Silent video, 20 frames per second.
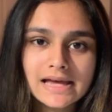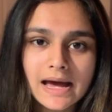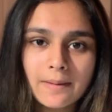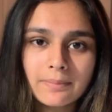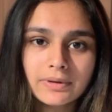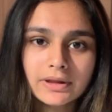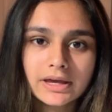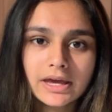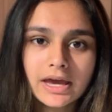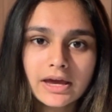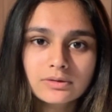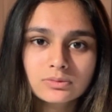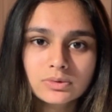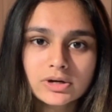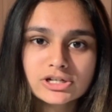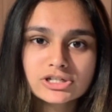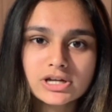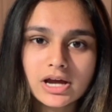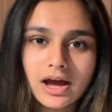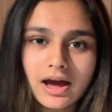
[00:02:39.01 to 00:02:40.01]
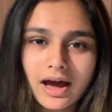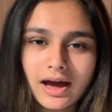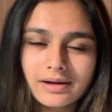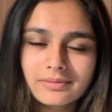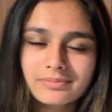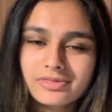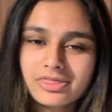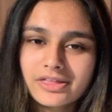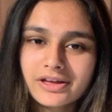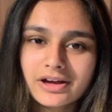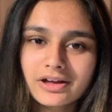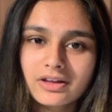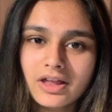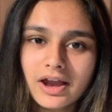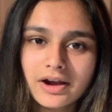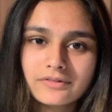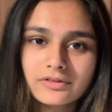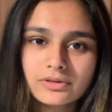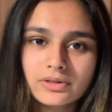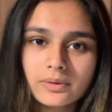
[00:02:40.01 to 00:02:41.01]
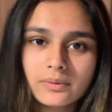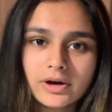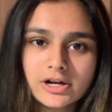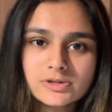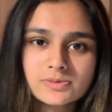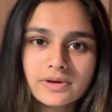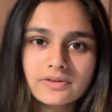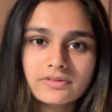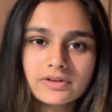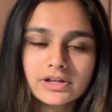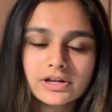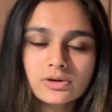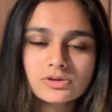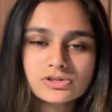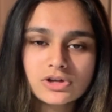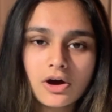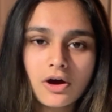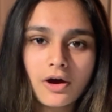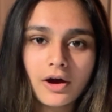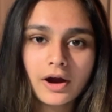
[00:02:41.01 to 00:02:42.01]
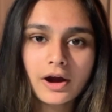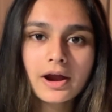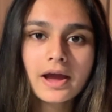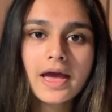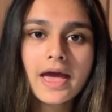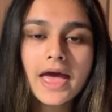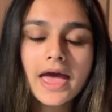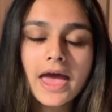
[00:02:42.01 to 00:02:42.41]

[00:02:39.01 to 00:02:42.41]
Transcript: applicant, which I think a lot of you that watch my videos are,